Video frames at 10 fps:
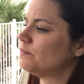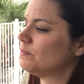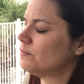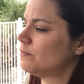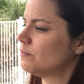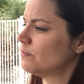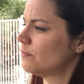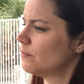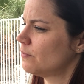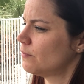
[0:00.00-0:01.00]

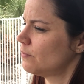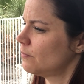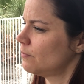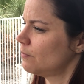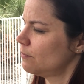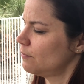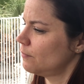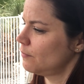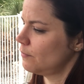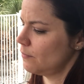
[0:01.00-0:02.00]

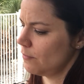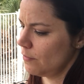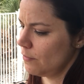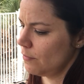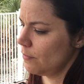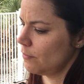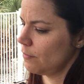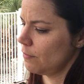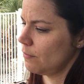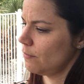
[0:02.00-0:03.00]

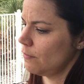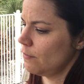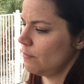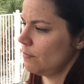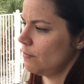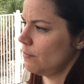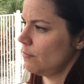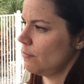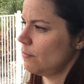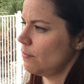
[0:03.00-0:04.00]

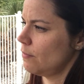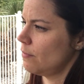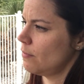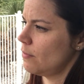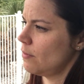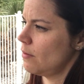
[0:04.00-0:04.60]
(no one is talking)